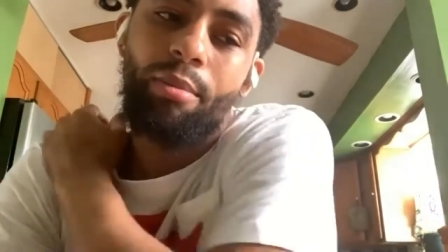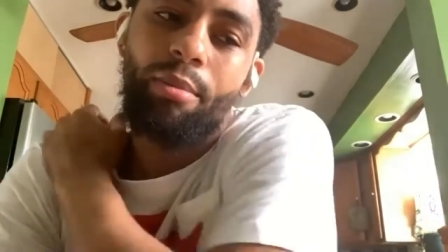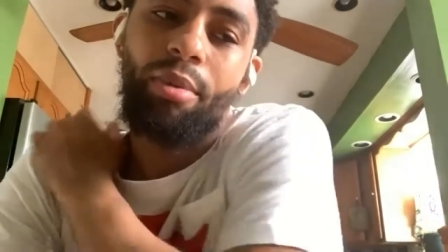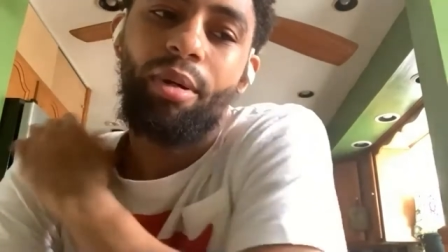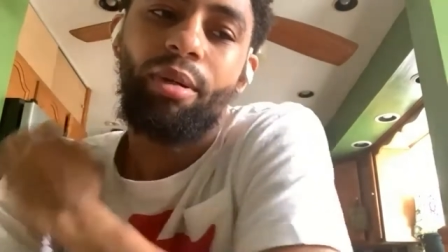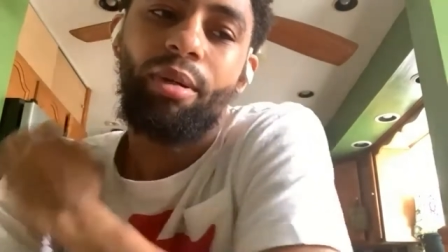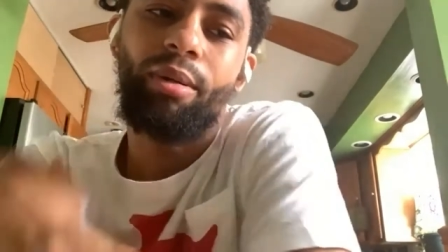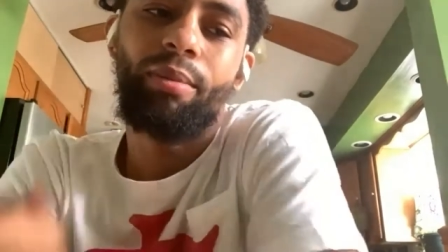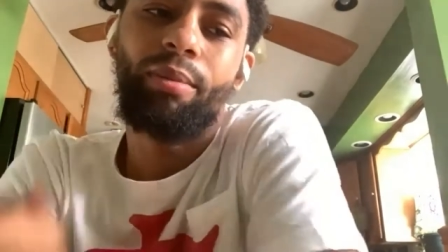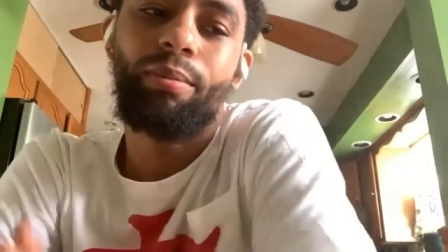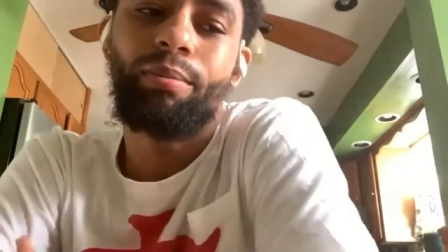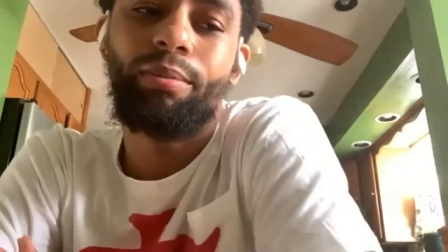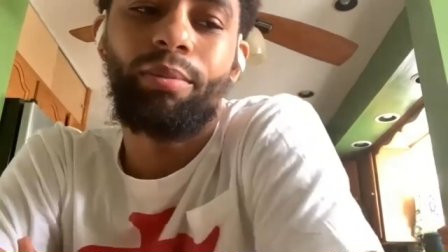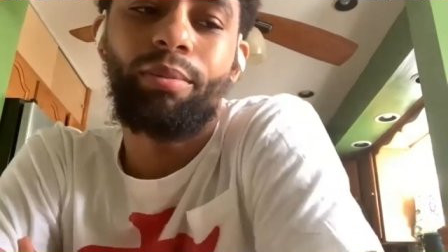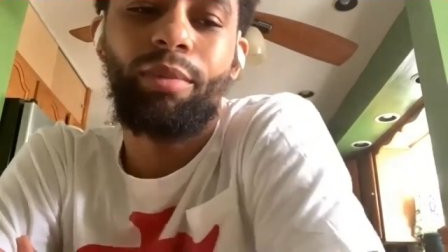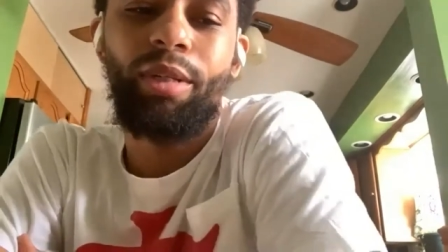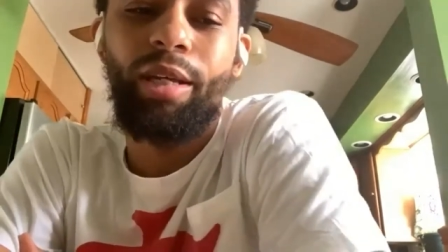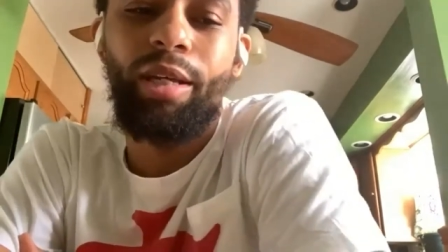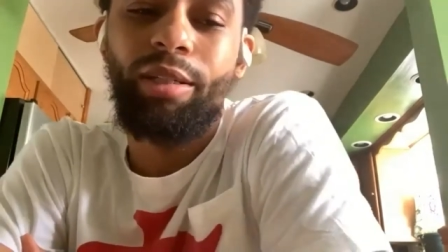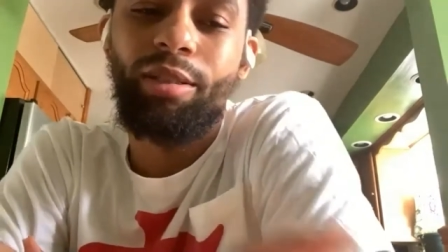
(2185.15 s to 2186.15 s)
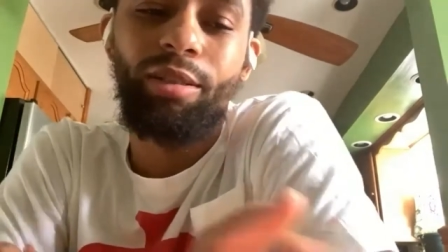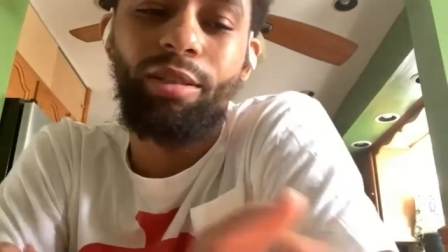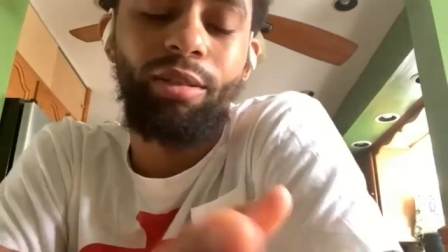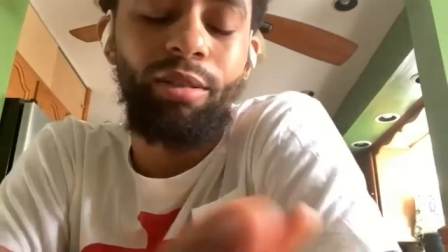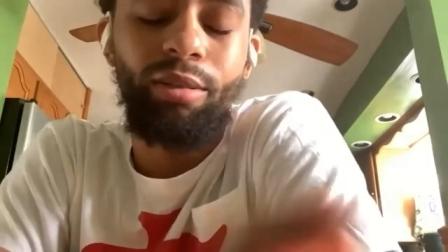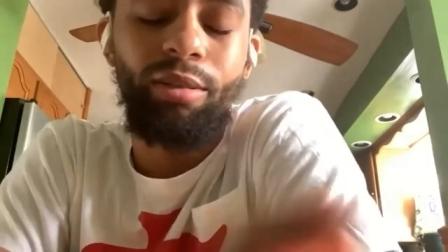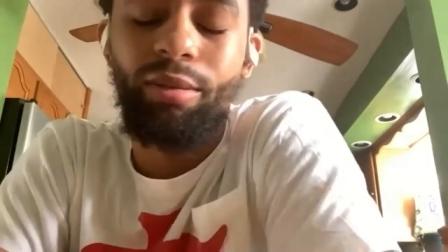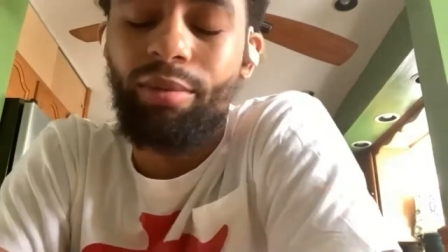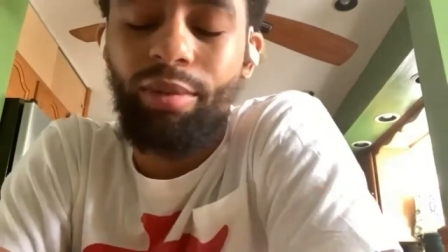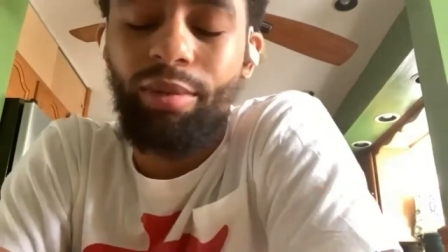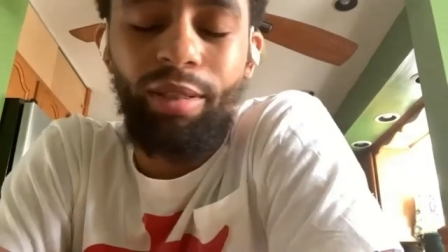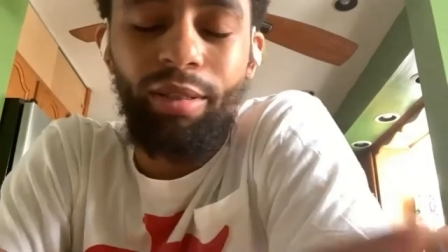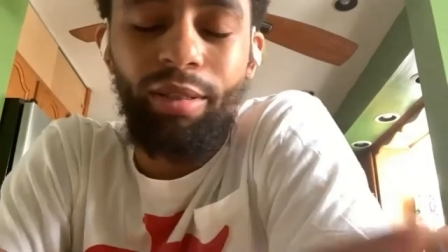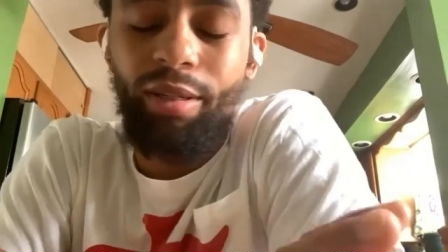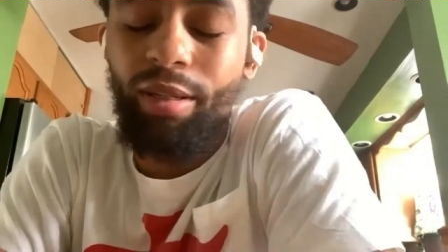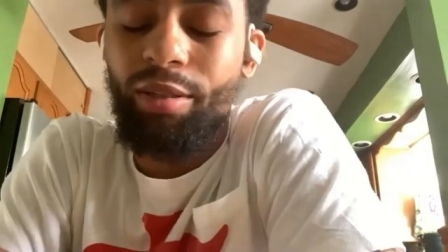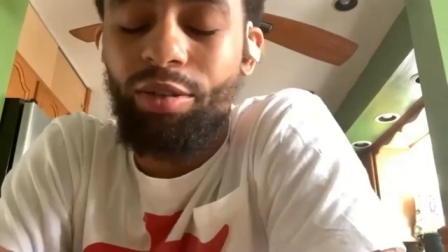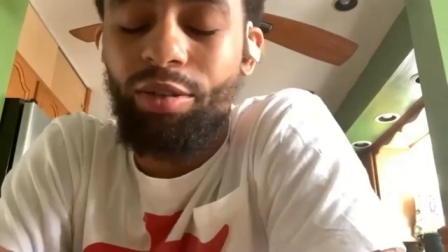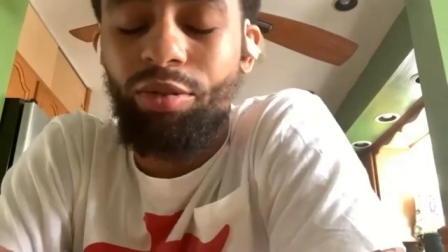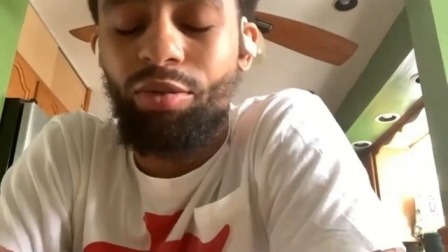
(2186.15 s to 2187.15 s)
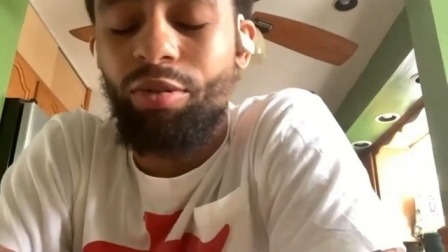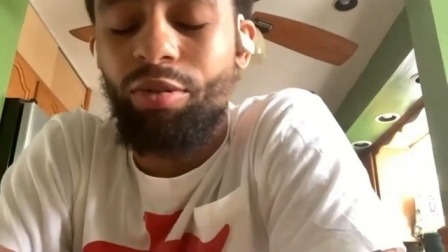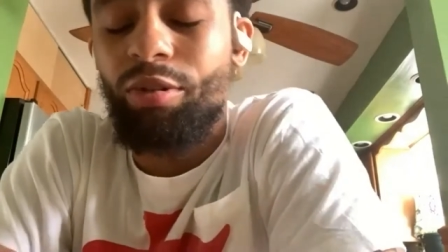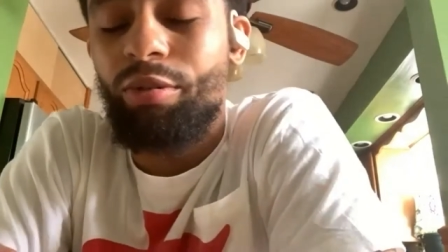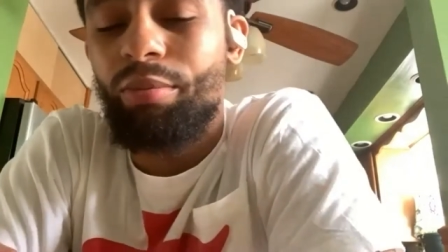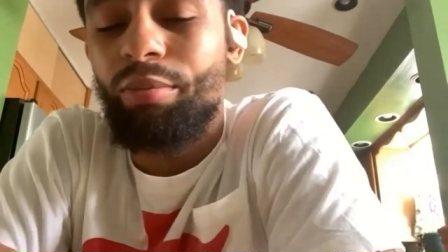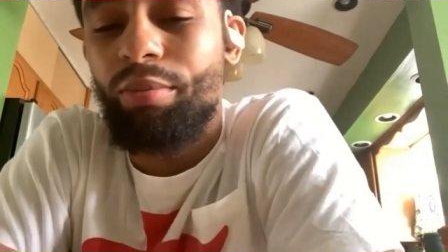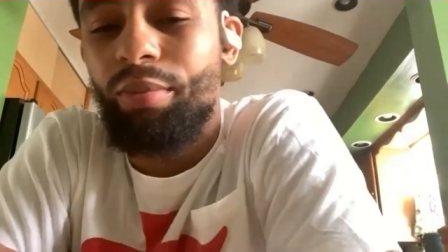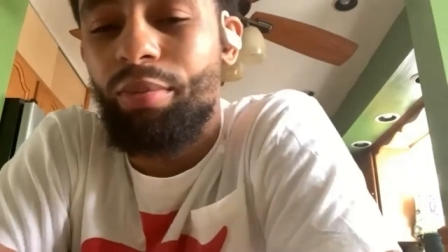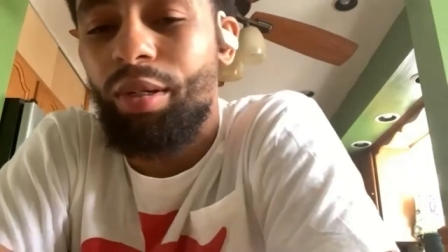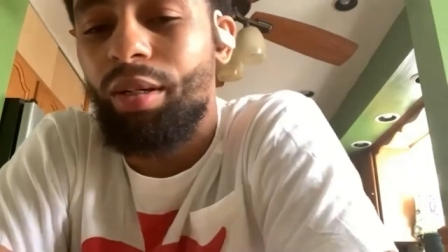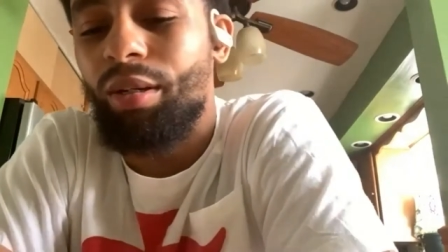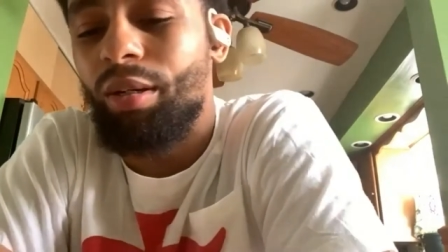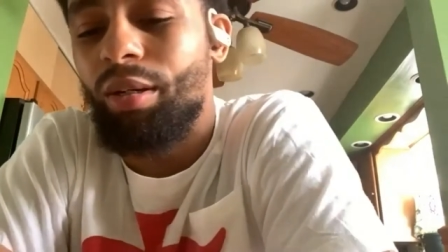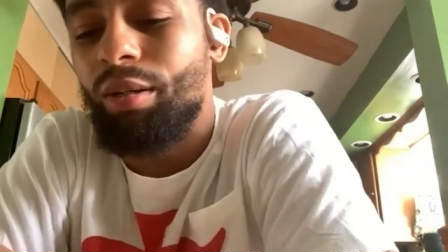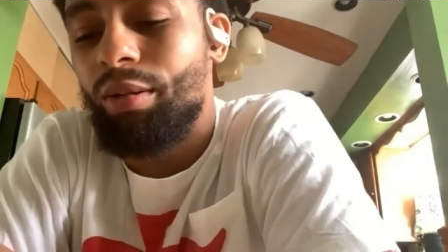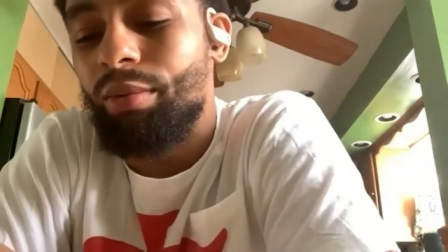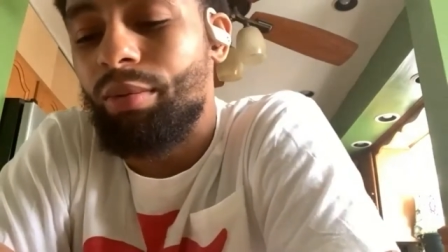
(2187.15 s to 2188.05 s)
but that's another story. But